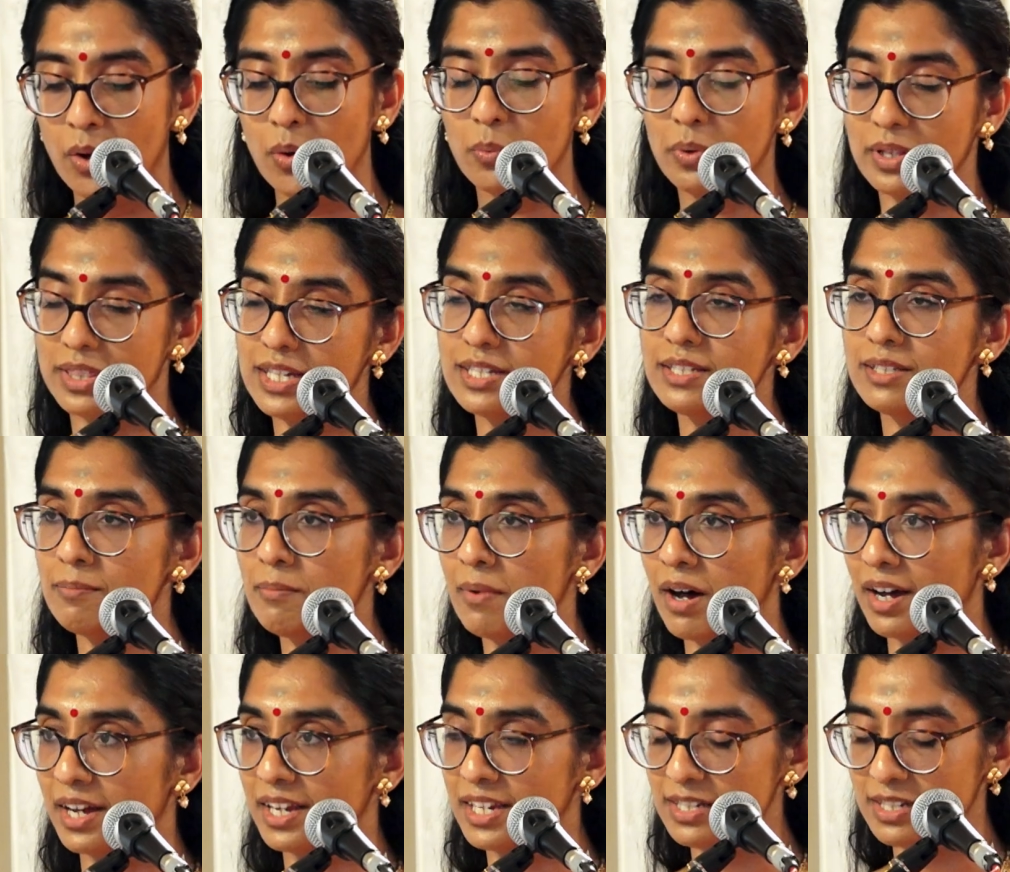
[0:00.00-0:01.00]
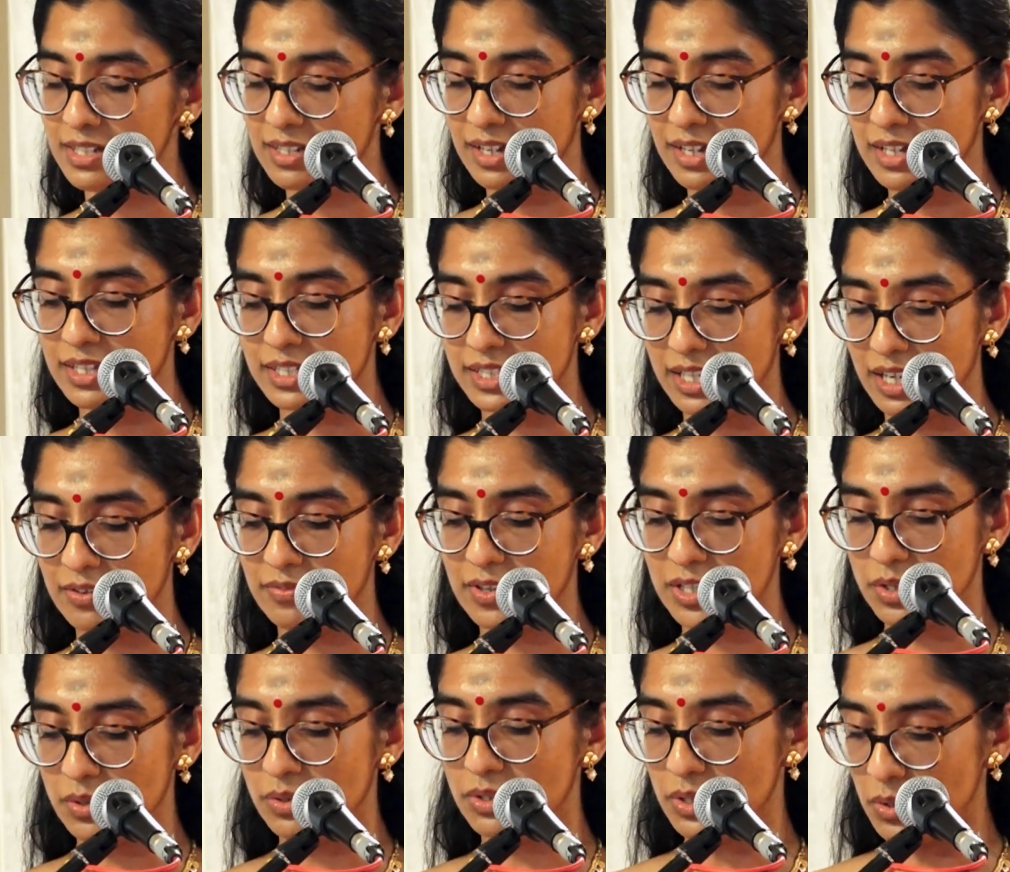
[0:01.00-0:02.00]
With this in mind, Saiva
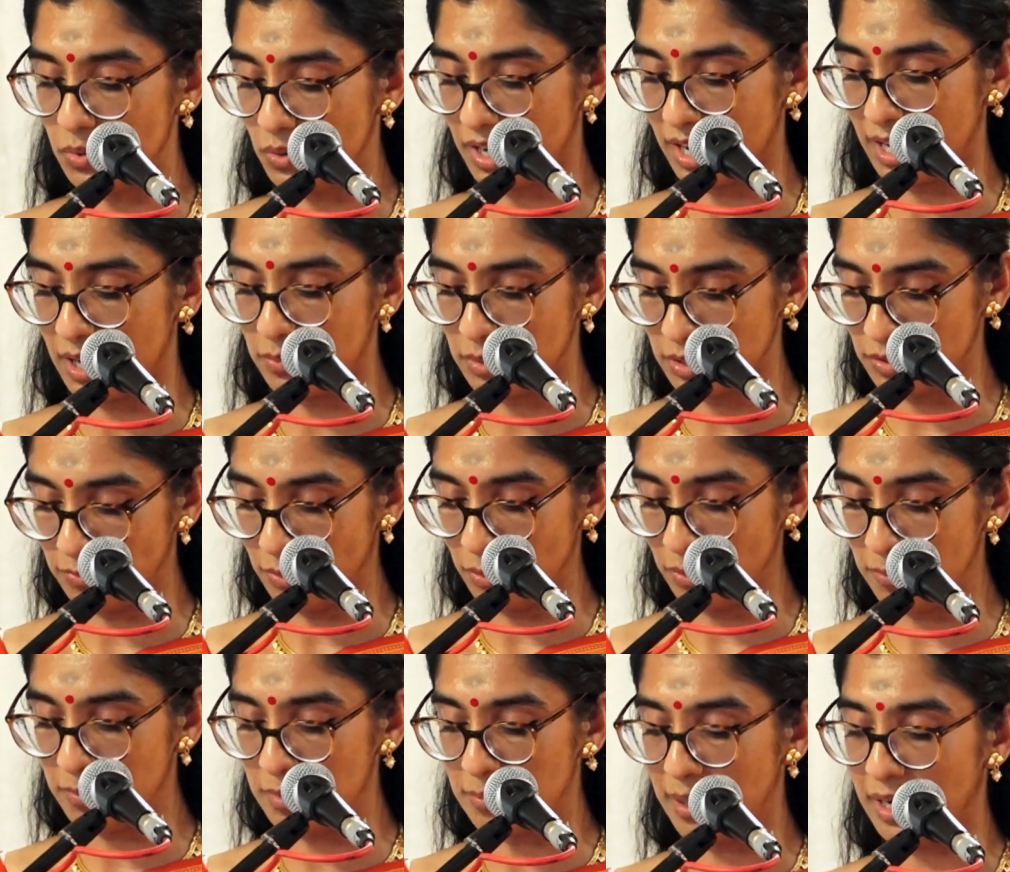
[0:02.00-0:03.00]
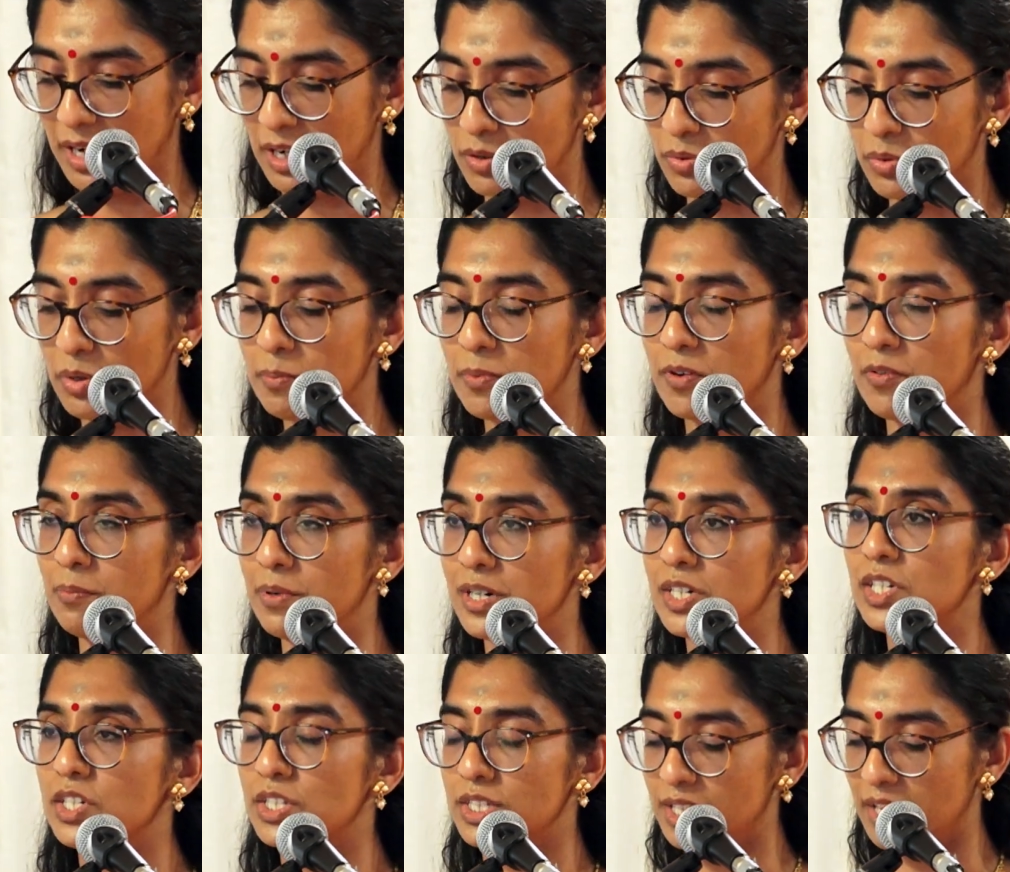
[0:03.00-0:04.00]
Youth UK was formed by a group of
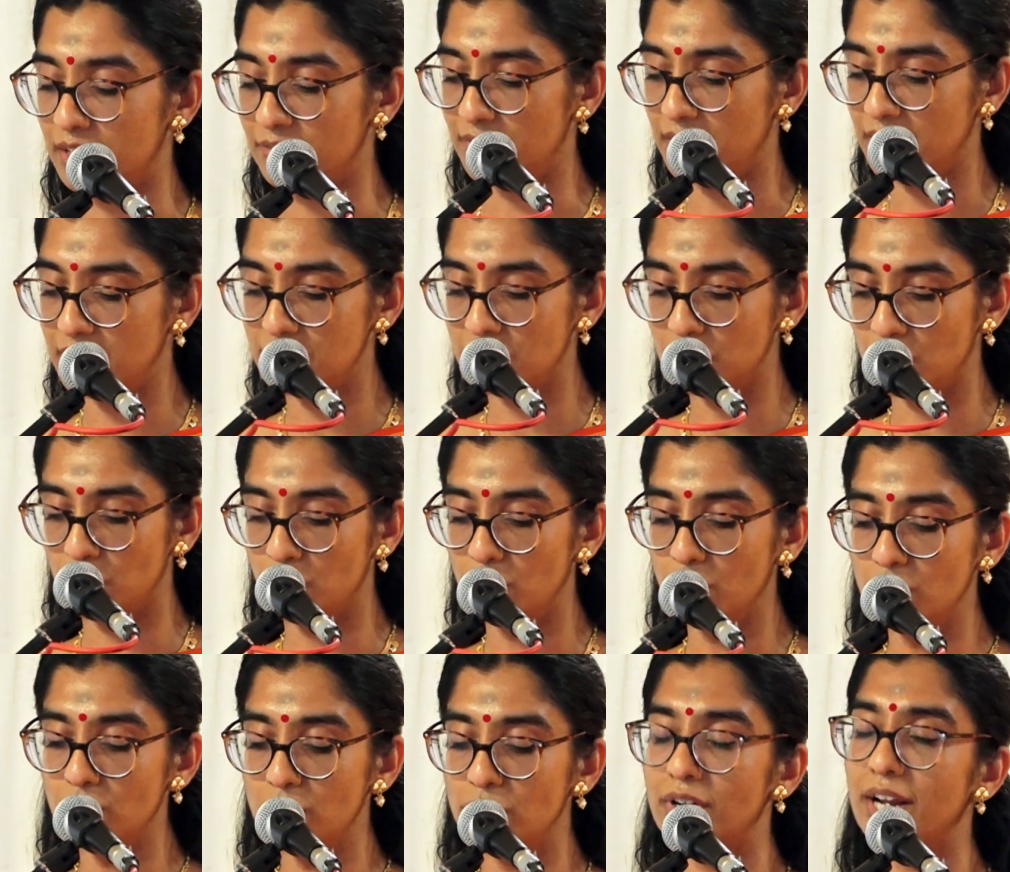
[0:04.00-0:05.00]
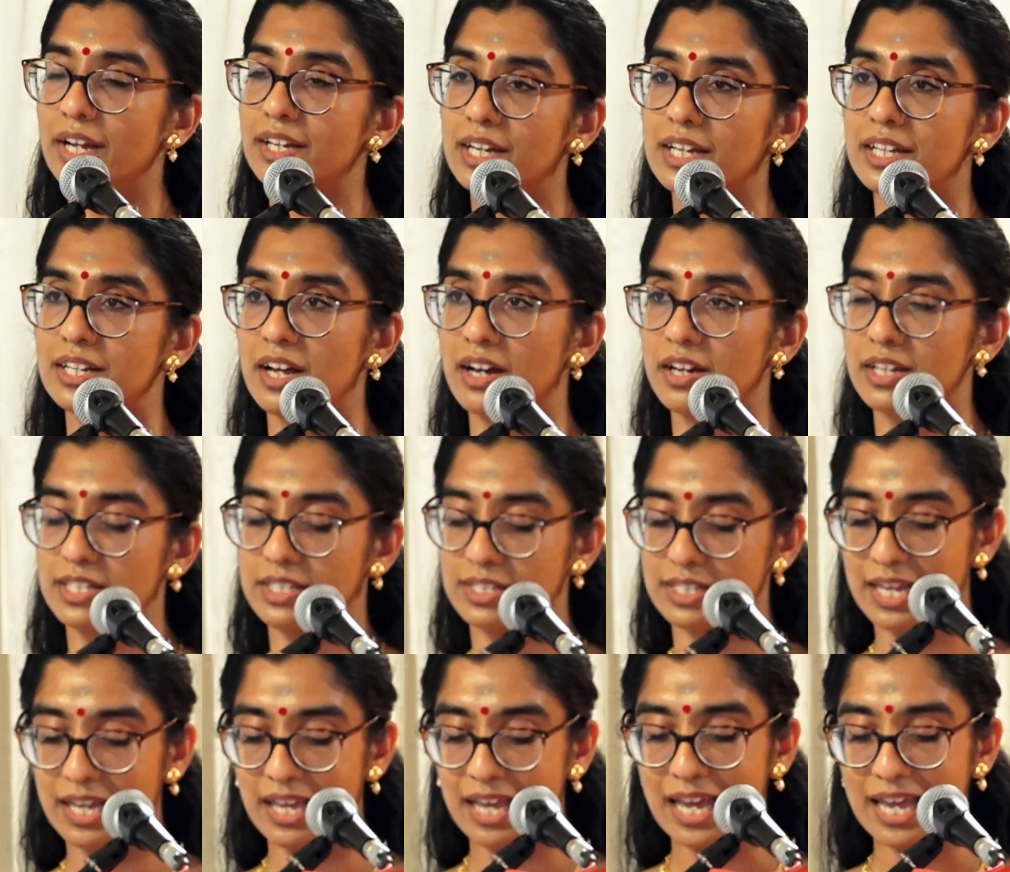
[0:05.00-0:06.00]
British Saivites who all recognised
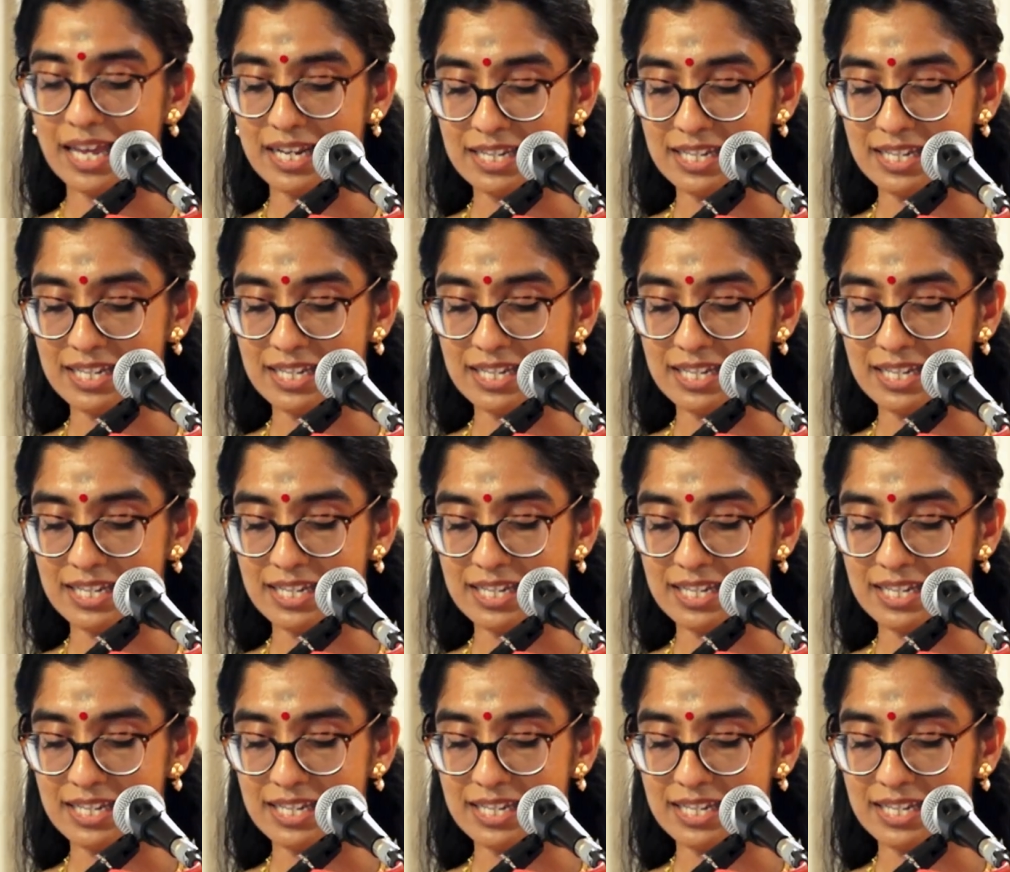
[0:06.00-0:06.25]
a